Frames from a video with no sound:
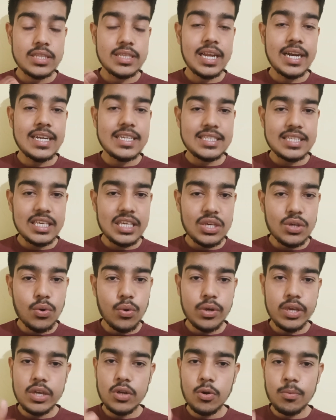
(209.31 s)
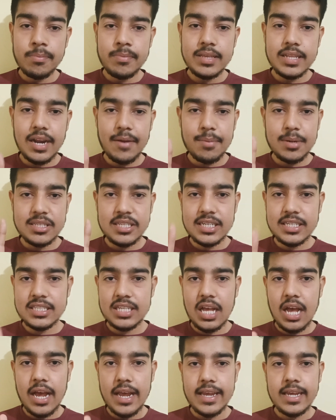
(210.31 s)
that is ego. Ego me represents
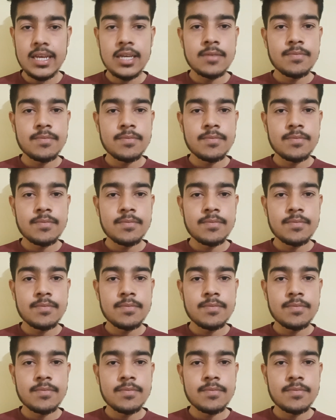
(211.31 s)
I.